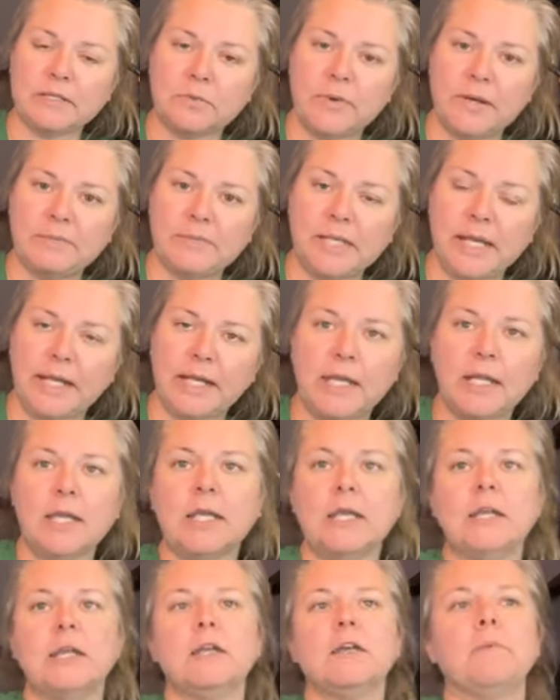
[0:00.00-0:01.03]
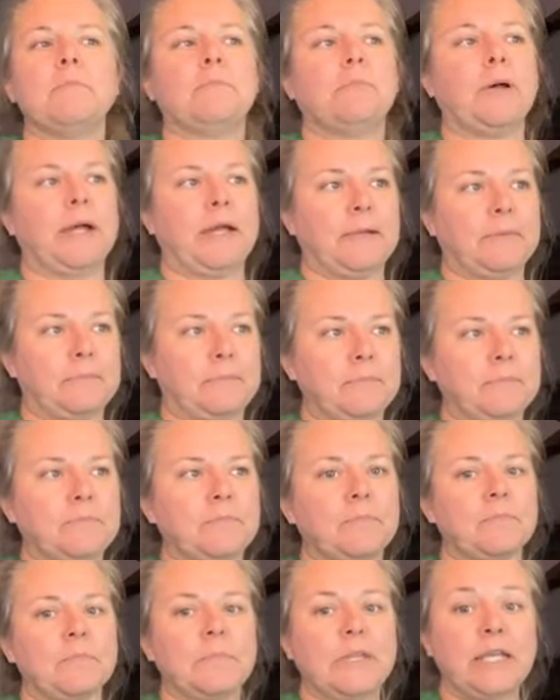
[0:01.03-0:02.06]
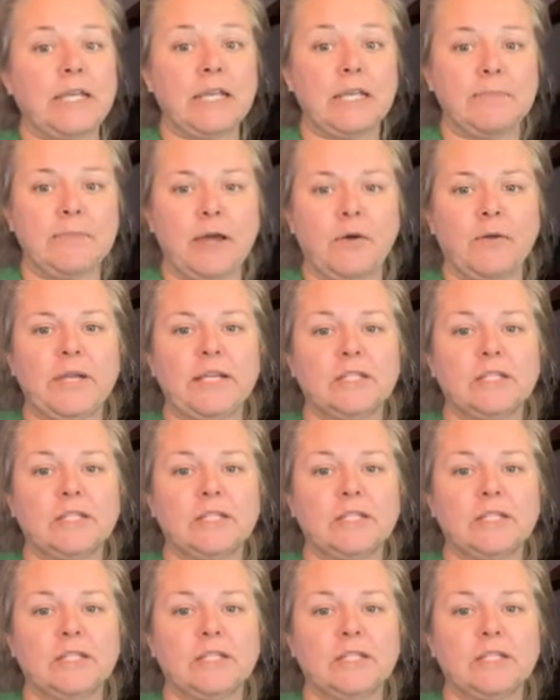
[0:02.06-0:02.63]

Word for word: is the website, but the email